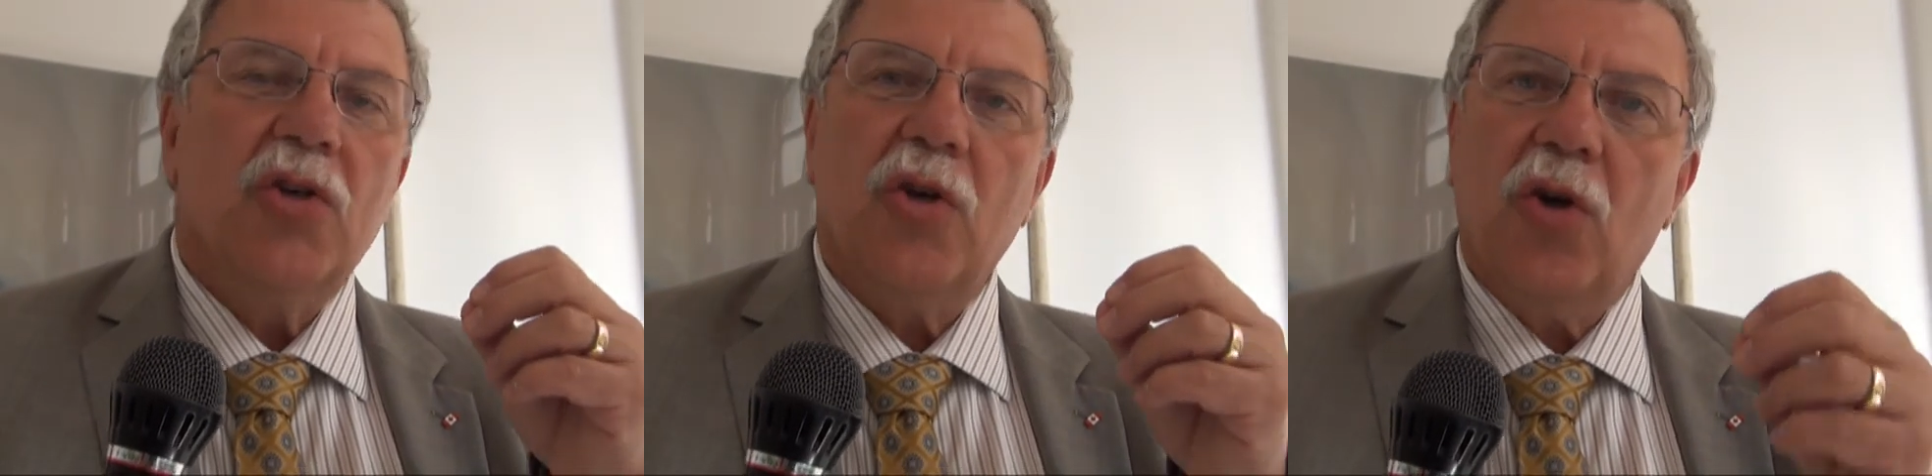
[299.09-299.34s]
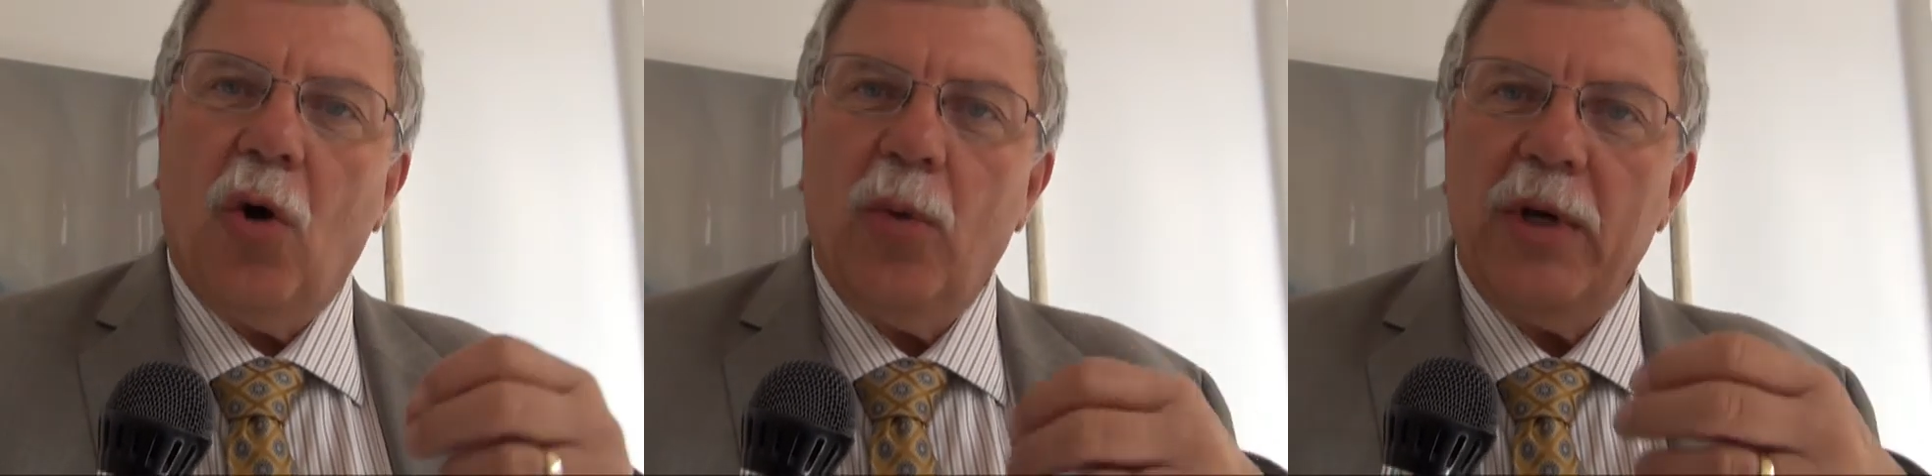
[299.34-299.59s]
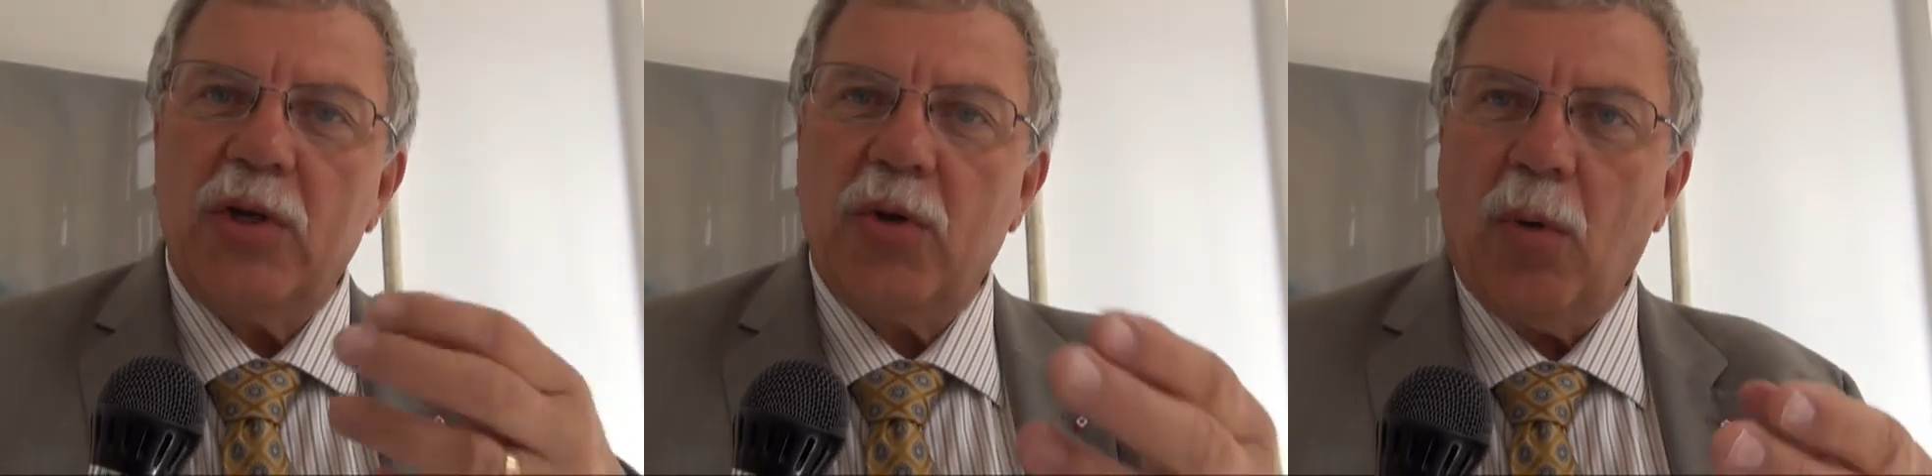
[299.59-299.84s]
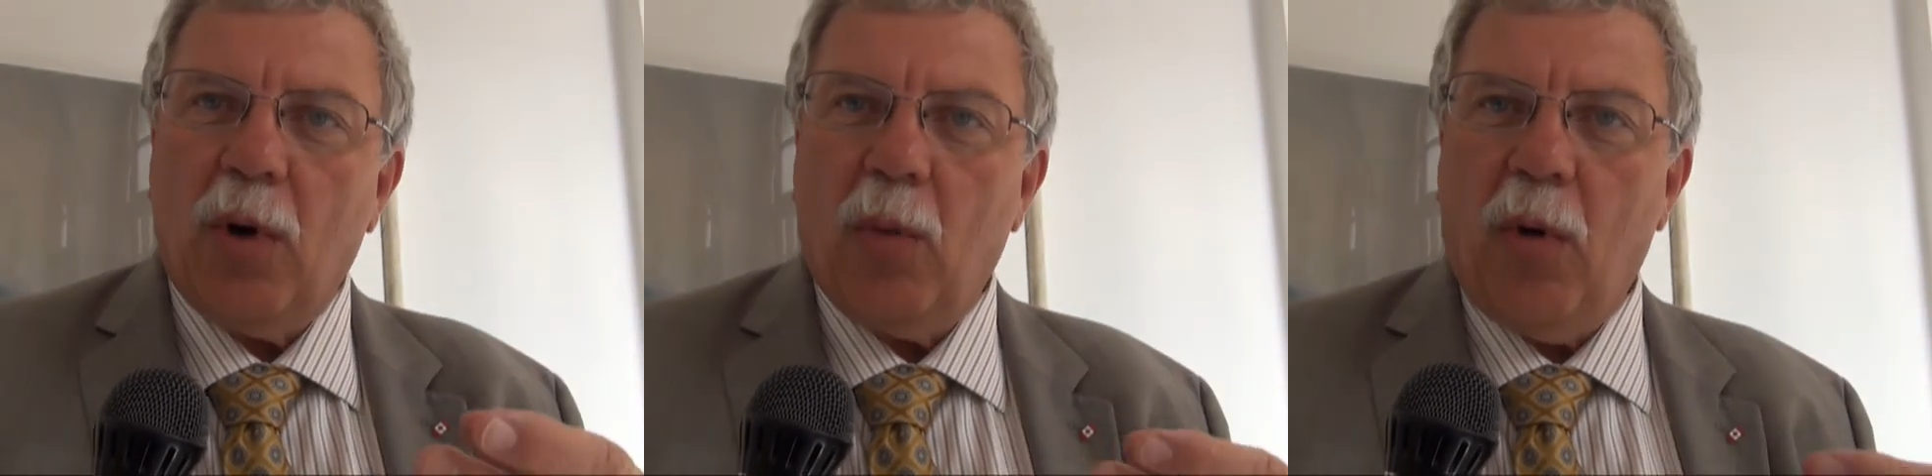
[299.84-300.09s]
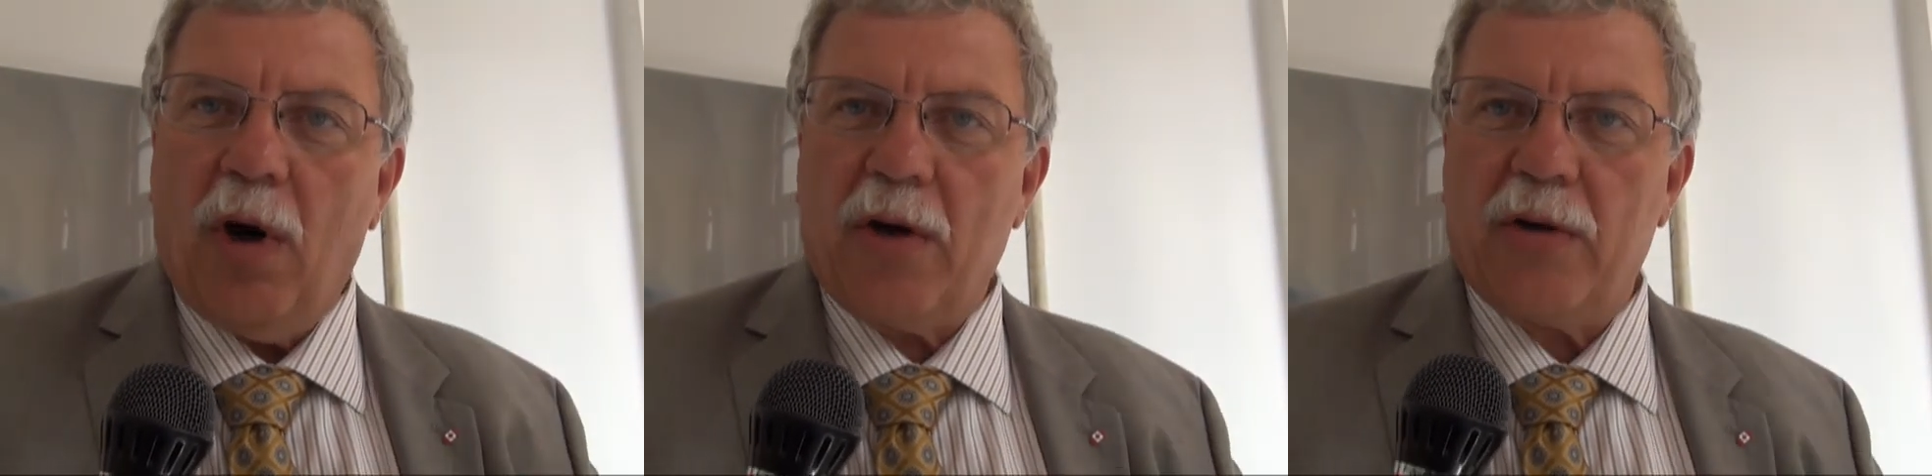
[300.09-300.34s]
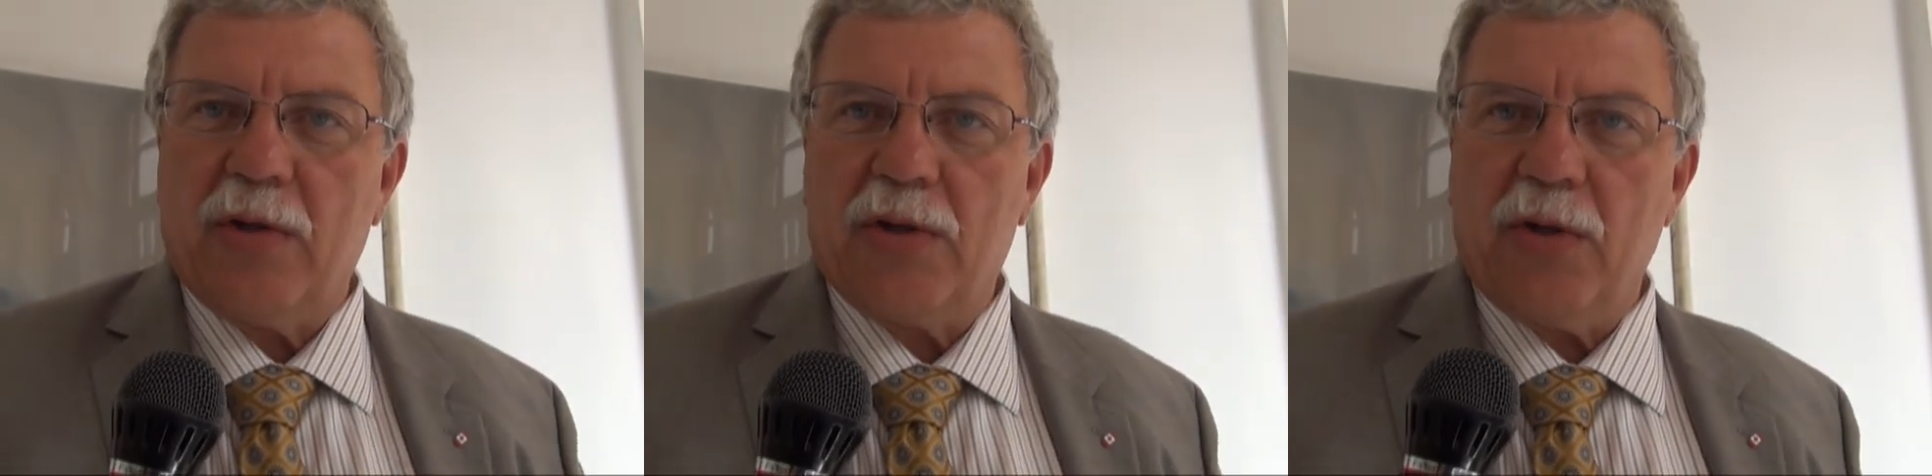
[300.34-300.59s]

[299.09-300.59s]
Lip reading: to go into a water